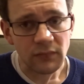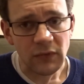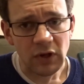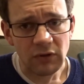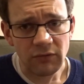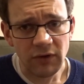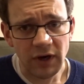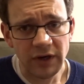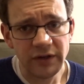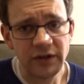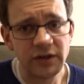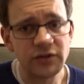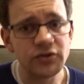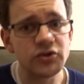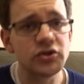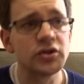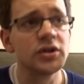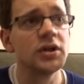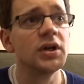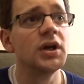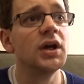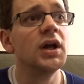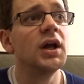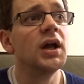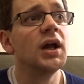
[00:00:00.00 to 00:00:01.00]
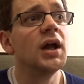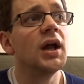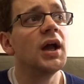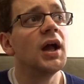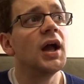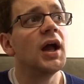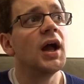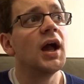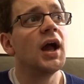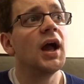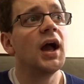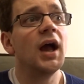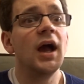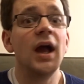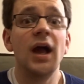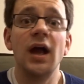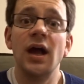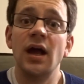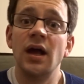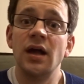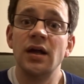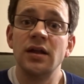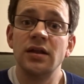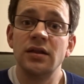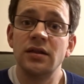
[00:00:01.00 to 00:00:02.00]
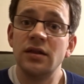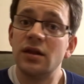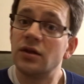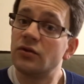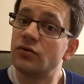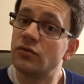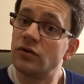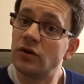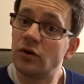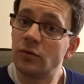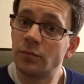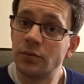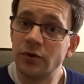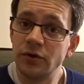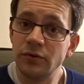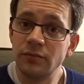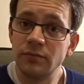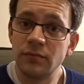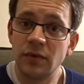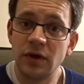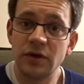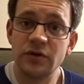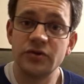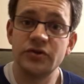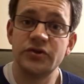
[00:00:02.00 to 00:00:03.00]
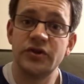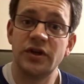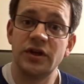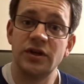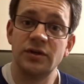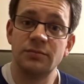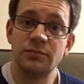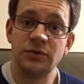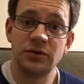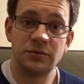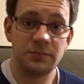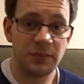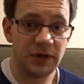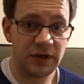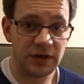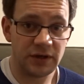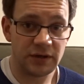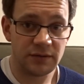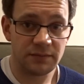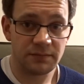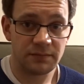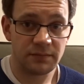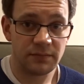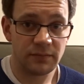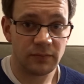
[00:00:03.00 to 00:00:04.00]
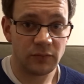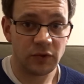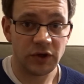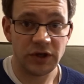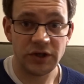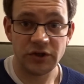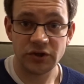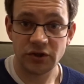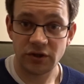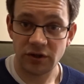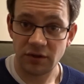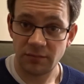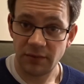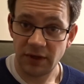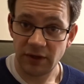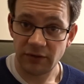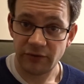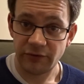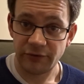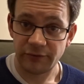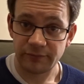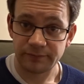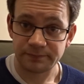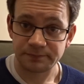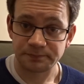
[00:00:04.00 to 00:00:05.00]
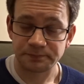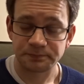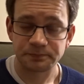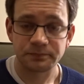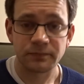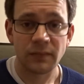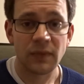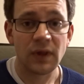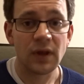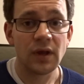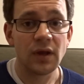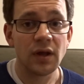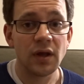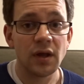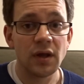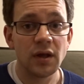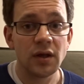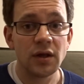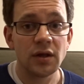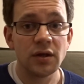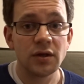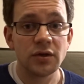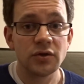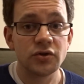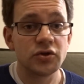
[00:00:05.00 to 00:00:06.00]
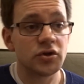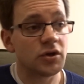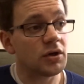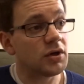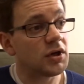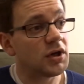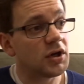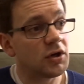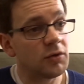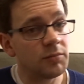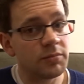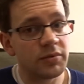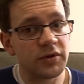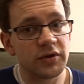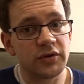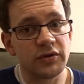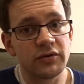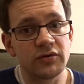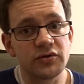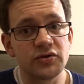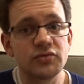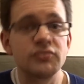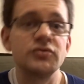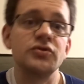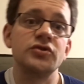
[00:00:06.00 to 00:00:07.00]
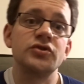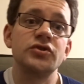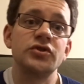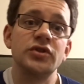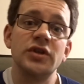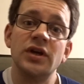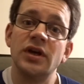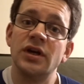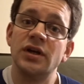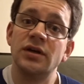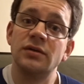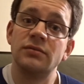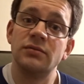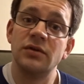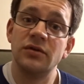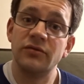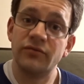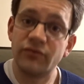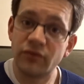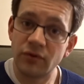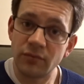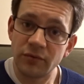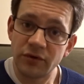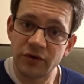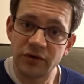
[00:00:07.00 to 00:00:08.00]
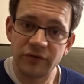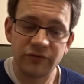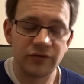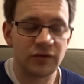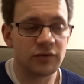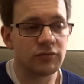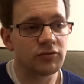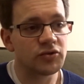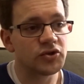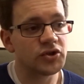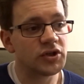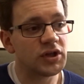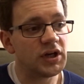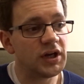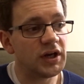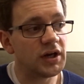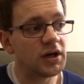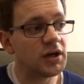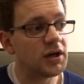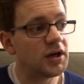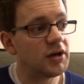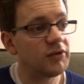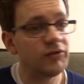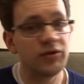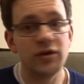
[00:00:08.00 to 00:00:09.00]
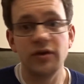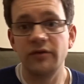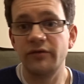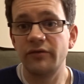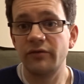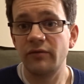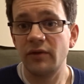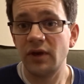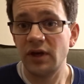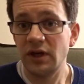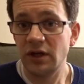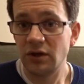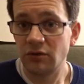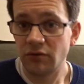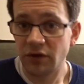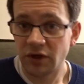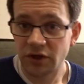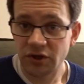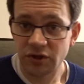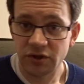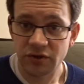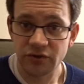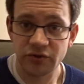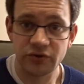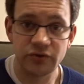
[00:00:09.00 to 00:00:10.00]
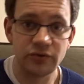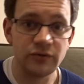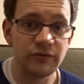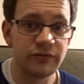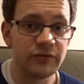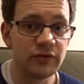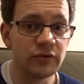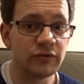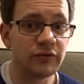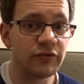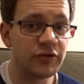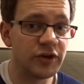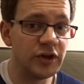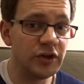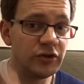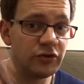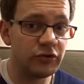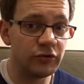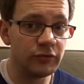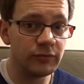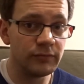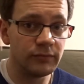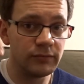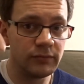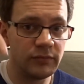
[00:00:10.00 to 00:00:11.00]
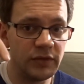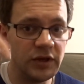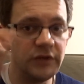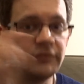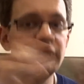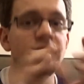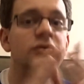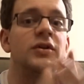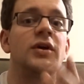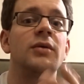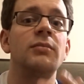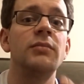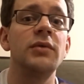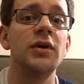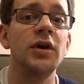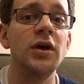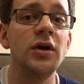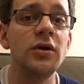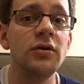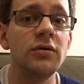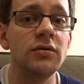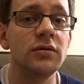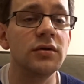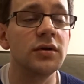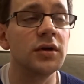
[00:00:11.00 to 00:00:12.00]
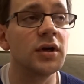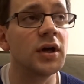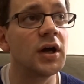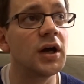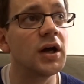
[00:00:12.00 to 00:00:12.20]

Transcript: writings, that will help you understand a bit better what he's on about. So I hope that this was informative, that was clear. If you have any questions, do feel free to leave them down below.